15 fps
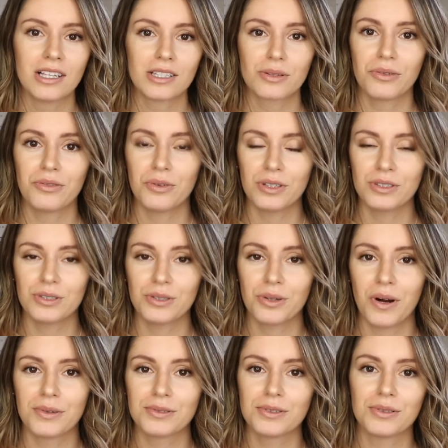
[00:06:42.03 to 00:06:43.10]
so if you want to know
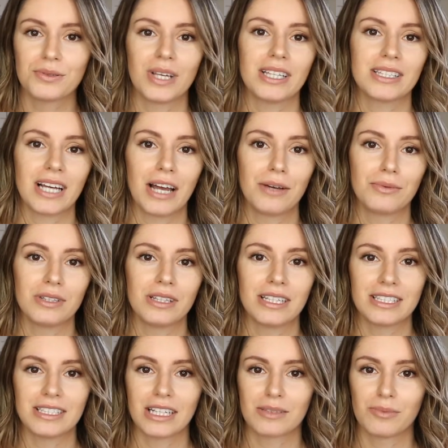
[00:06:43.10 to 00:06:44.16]
how to do that, I will
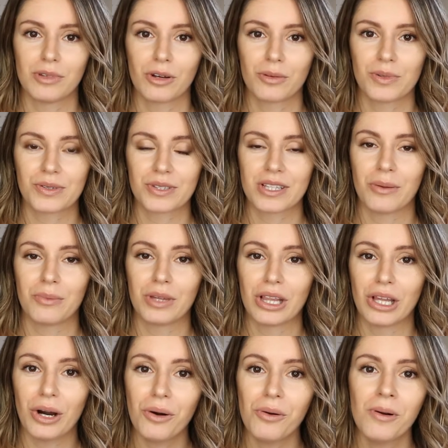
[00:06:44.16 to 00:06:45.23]
link that blog post down
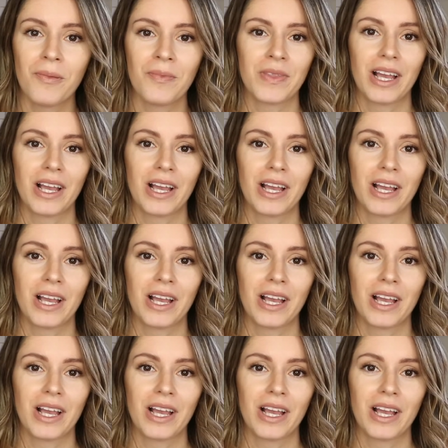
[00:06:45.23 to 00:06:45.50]
below.